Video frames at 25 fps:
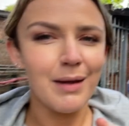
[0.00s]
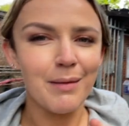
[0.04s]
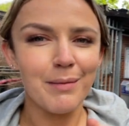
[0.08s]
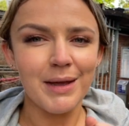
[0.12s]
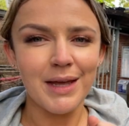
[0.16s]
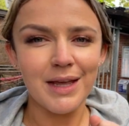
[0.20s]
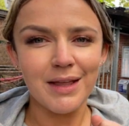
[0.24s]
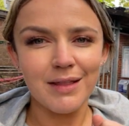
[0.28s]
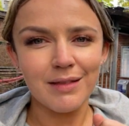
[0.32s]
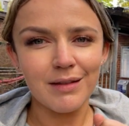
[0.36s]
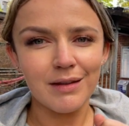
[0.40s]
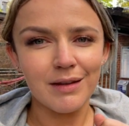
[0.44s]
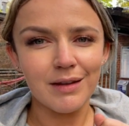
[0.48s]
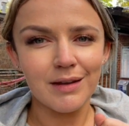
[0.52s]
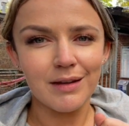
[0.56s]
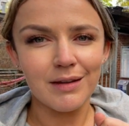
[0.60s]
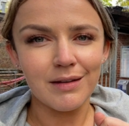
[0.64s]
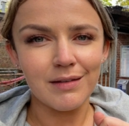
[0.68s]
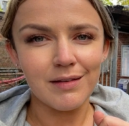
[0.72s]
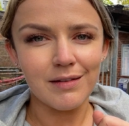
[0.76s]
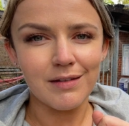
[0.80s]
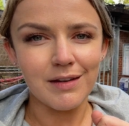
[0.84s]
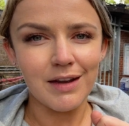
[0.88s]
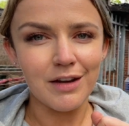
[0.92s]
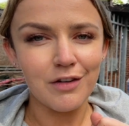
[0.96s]
at the
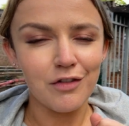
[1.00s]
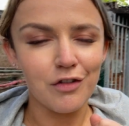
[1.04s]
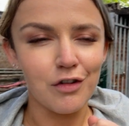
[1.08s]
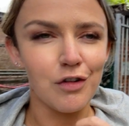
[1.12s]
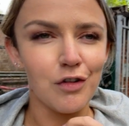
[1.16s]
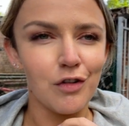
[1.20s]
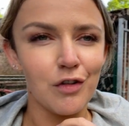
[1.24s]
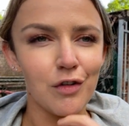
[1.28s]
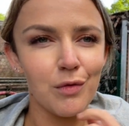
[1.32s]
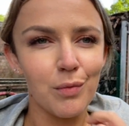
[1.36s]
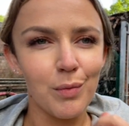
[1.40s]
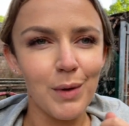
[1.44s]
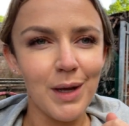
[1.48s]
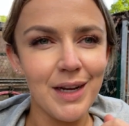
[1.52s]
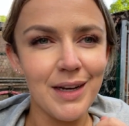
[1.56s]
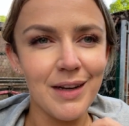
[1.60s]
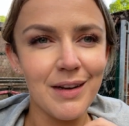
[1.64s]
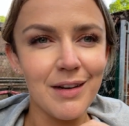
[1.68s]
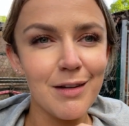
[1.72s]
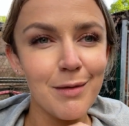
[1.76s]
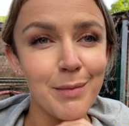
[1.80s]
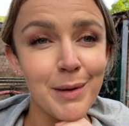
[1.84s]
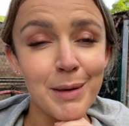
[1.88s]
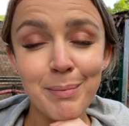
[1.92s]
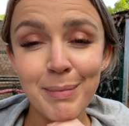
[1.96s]
station just waiting
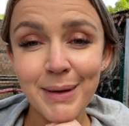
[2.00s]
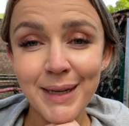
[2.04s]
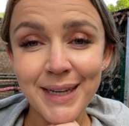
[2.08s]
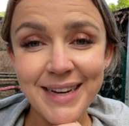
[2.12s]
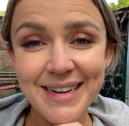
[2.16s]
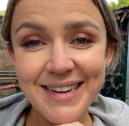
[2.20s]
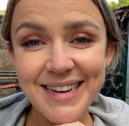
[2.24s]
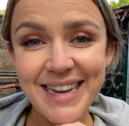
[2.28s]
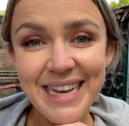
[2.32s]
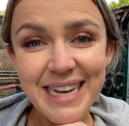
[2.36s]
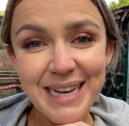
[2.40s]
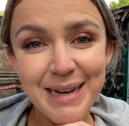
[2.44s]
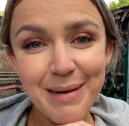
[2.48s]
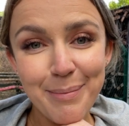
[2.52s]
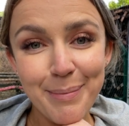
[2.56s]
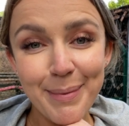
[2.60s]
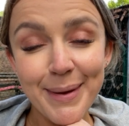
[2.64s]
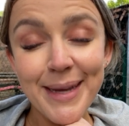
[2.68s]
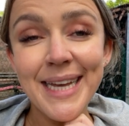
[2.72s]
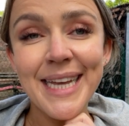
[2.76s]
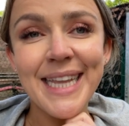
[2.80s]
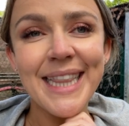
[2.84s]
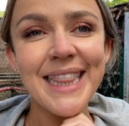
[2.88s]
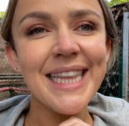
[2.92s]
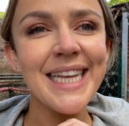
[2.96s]
to be picked up
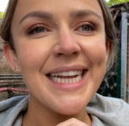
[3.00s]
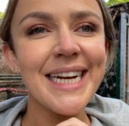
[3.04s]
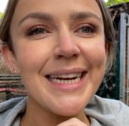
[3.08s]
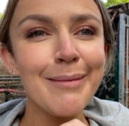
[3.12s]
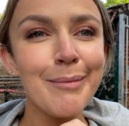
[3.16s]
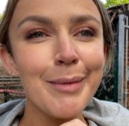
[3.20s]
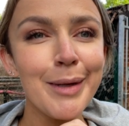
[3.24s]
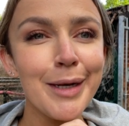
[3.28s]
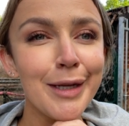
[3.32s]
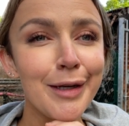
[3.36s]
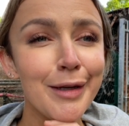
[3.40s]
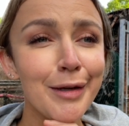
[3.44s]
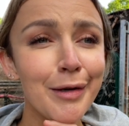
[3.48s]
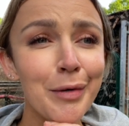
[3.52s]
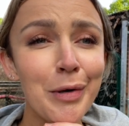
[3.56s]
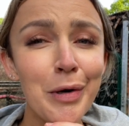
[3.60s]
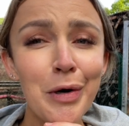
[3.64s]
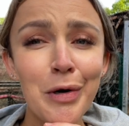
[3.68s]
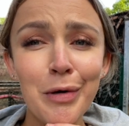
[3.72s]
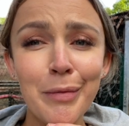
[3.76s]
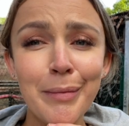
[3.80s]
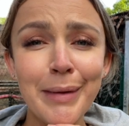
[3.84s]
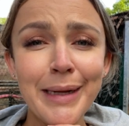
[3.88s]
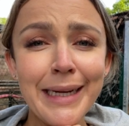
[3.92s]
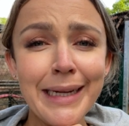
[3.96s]
and then I'm gonna go
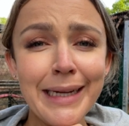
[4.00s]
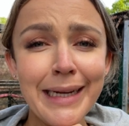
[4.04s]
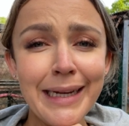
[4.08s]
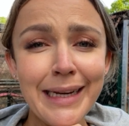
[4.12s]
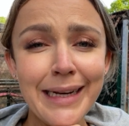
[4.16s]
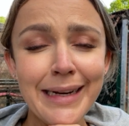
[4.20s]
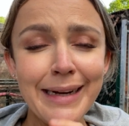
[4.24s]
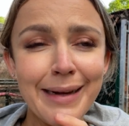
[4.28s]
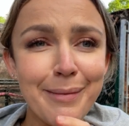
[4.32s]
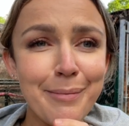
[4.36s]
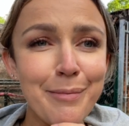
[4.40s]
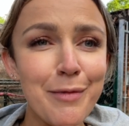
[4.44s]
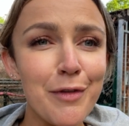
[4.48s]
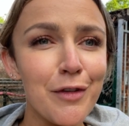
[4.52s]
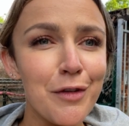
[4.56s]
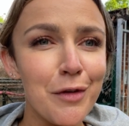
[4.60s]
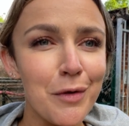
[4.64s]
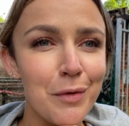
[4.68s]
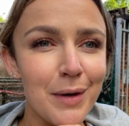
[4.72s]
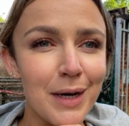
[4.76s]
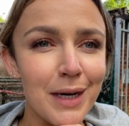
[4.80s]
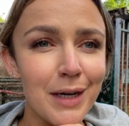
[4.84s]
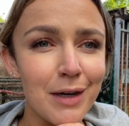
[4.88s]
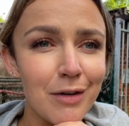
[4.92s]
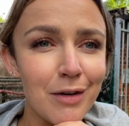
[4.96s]
home and eat. I'm so
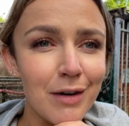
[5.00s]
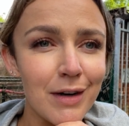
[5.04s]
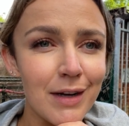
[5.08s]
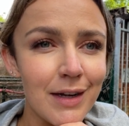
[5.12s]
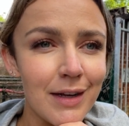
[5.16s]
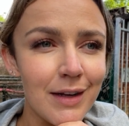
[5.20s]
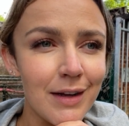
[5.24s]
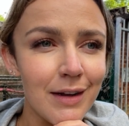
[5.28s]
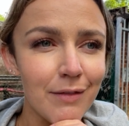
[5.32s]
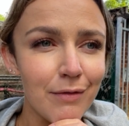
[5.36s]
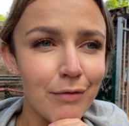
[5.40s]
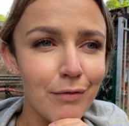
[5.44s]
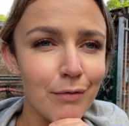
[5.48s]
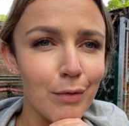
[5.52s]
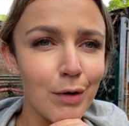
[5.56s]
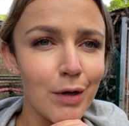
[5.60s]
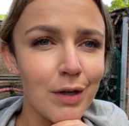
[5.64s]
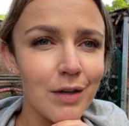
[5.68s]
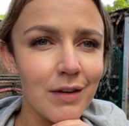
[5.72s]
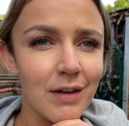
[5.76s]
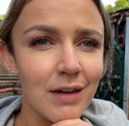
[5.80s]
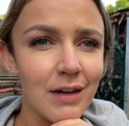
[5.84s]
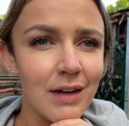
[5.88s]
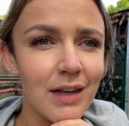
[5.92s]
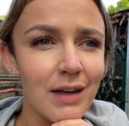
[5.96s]
hungry. I've
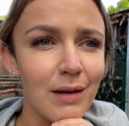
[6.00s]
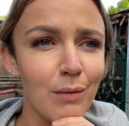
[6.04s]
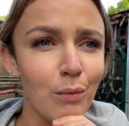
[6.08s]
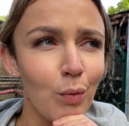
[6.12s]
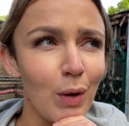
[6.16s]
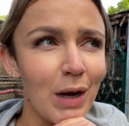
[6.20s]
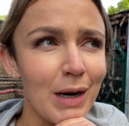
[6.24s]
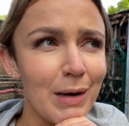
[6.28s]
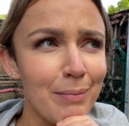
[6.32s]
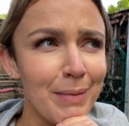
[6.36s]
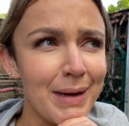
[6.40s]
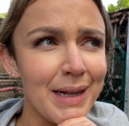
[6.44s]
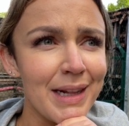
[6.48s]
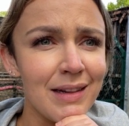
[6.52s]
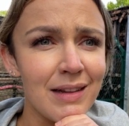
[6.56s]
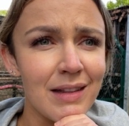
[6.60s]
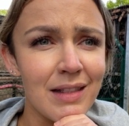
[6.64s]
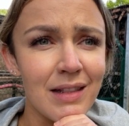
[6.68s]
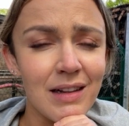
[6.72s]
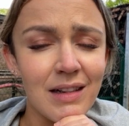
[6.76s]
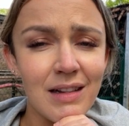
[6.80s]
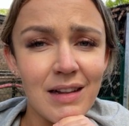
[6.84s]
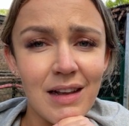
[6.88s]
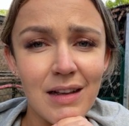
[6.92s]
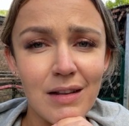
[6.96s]
worked out I had one meal in
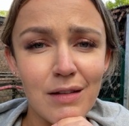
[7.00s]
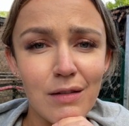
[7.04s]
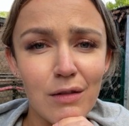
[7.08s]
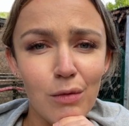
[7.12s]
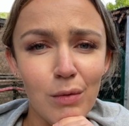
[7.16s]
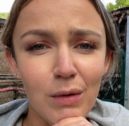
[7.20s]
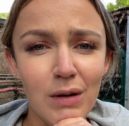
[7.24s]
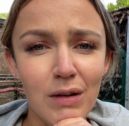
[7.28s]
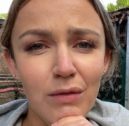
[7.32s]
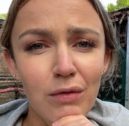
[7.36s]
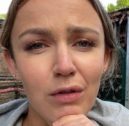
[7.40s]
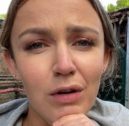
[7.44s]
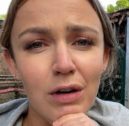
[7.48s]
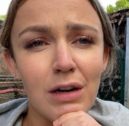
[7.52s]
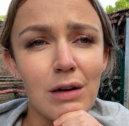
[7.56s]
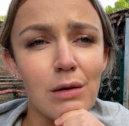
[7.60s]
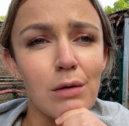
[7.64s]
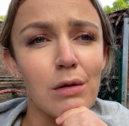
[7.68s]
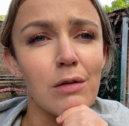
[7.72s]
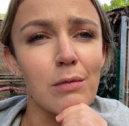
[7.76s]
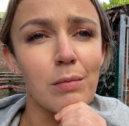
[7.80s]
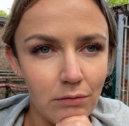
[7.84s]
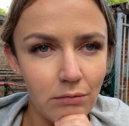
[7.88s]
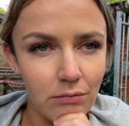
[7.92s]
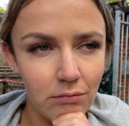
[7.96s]
the last 24
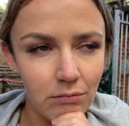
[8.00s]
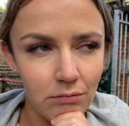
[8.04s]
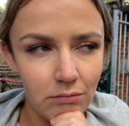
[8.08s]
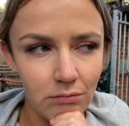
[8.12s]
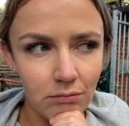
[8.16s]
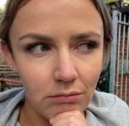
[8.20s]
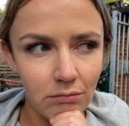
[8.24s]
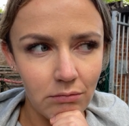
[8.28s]
hours. Give